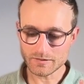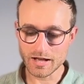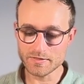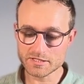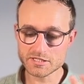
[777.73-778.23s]

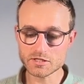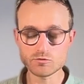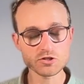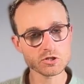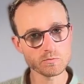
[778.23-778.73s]
And this is the
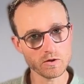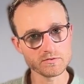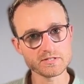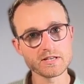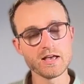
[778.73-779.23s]

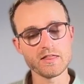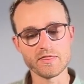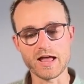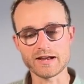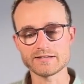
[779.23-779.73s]
response
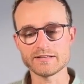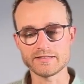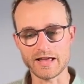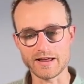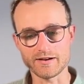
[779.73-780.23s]
that
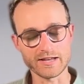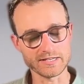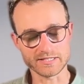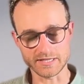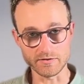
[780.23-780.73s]
the AI
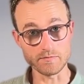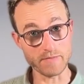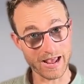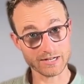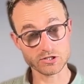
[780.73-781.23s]
has given
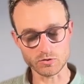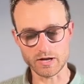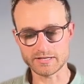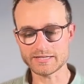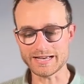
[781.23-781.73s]
back to
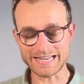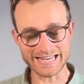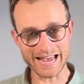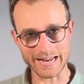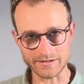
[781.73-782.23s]
us,
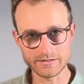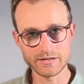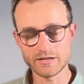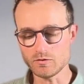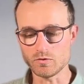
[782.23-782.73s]
again,
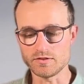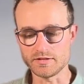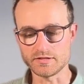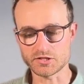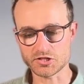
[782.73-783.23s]

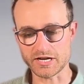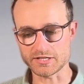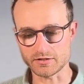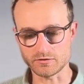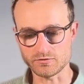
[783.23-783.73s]
within this
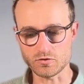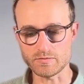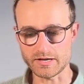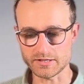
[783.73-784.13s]
JSON format.